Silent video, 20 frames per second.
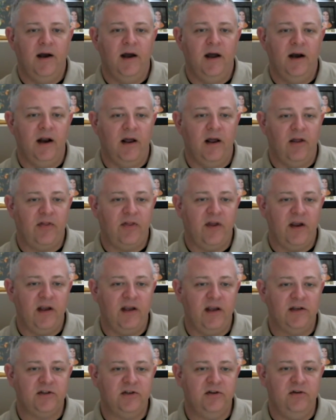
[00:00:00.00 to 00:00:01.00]
Another thing
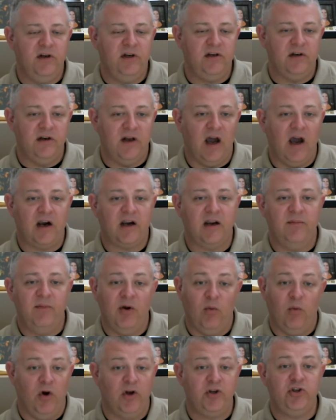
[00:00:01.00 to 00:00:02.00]
is you need to
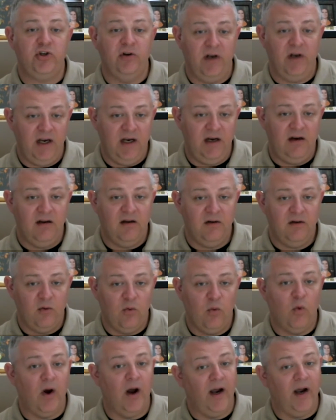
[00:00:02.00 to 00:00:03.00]
document what you need,
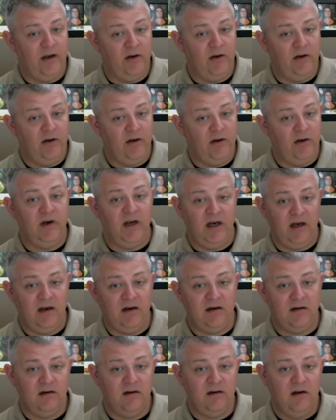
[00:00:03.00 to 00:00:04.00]
why you need
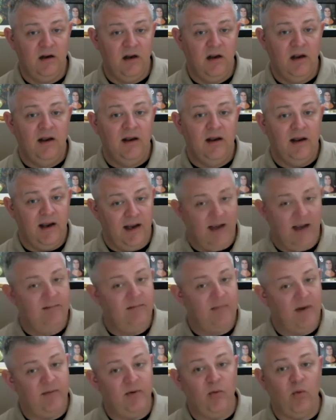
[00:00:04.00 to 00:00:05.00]
it, and
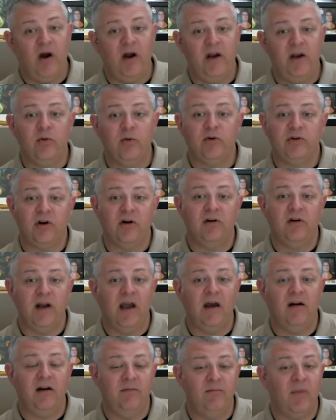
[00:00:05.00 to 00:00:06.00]
maybe why you were turned
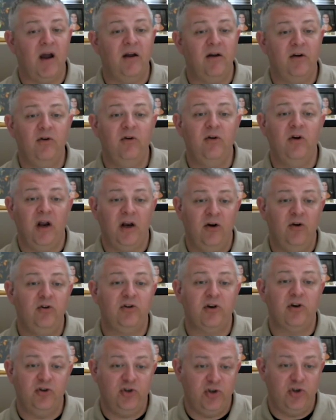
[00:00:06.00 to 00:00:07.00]
down and by who
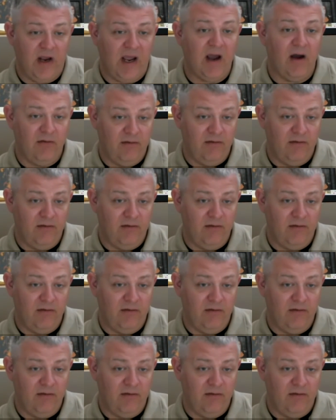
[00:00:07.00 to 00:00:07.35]
turned you down.